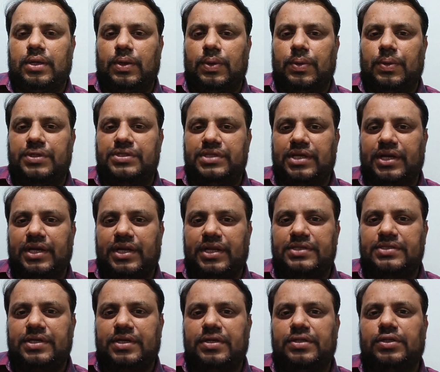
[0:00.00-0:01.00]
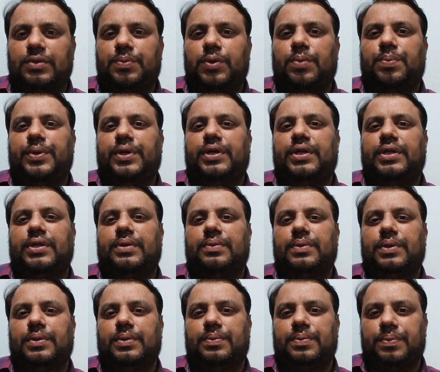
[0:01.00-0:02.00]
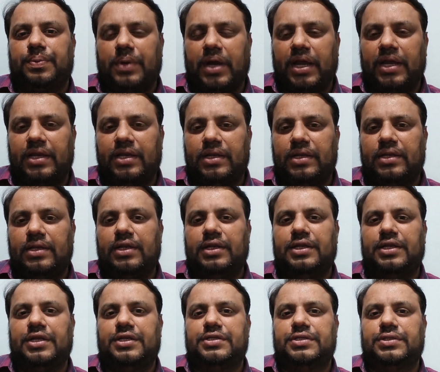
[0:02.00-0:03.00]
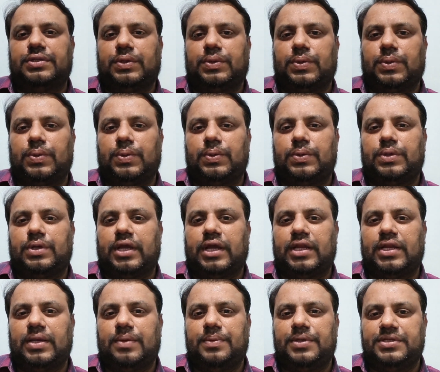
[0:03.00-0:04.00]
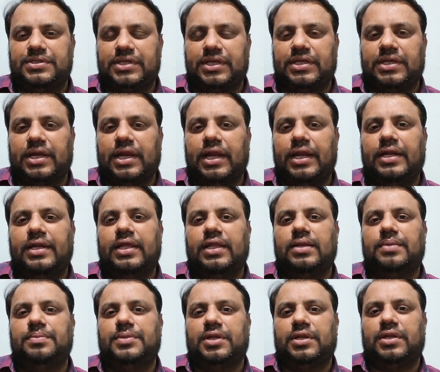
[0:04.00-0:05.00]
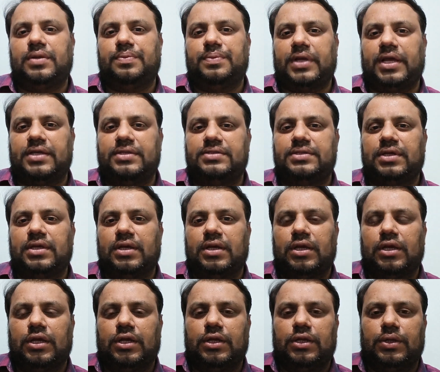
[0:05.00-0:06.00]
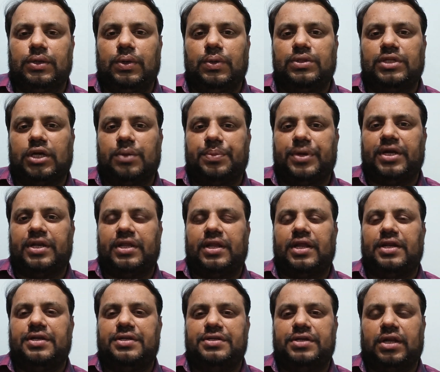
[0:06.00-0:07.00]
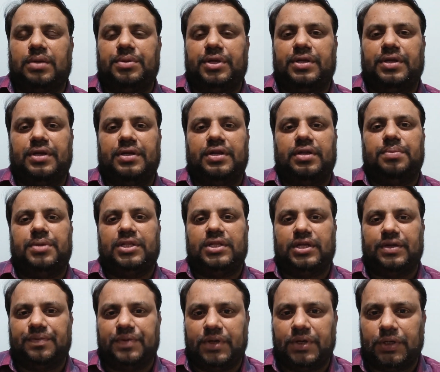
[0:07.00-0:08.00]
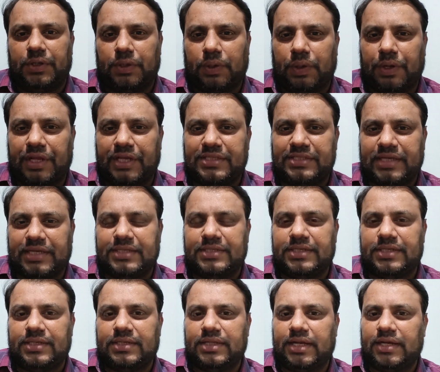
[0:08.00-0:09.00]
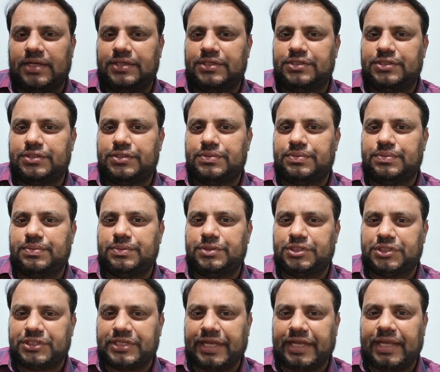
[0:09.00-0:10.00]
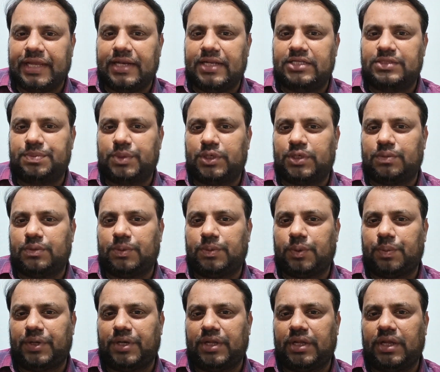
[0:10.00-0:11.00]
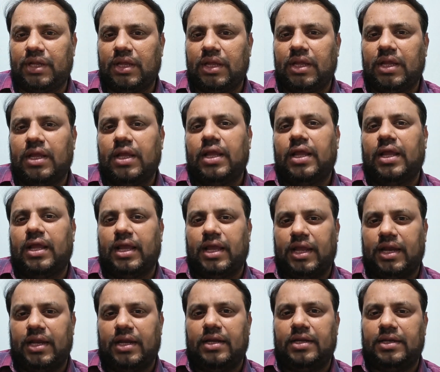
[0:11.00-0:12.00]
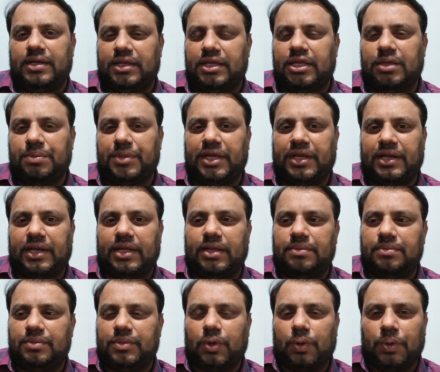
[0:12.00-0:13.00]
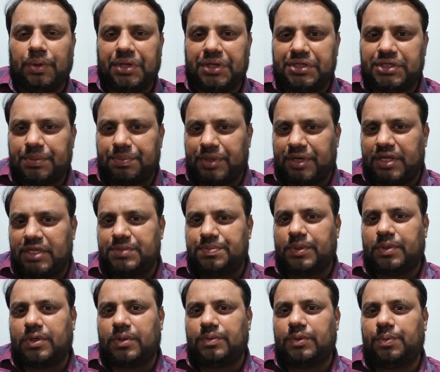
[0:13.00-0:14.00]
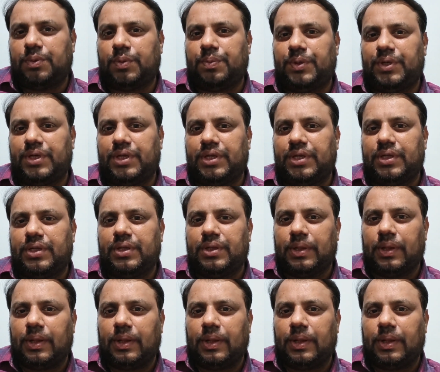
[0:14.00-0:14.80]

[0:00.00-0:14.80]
who is interested in the property will file litigation in the court, and he will seek interim relief as no third party right shall be created by the defendant or his agent, that is stay in respect of the property, and he may claim ownership in respect of the property